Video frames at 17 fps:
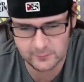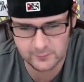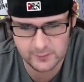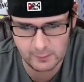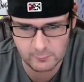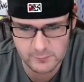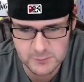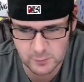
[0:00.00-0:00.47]

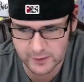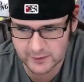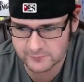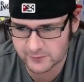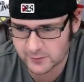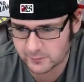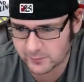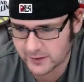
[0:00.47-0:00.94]
I, I was
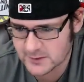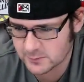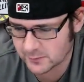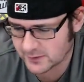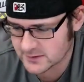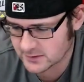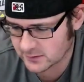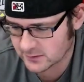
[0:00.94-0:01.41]
waiting for the base
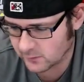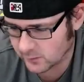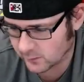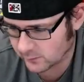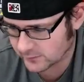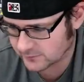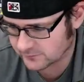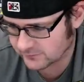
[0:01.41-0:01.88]
plates to go
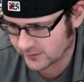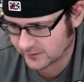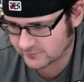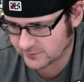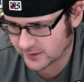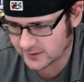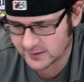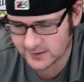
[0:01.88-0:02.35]
lower than
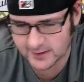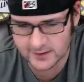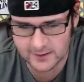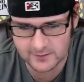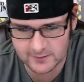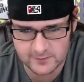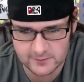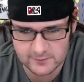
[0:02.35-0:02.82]
598,
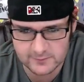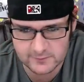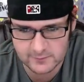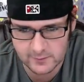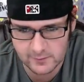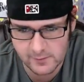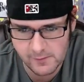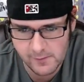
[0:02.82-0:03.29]
I think.
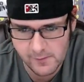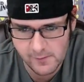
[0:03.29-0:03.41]
So.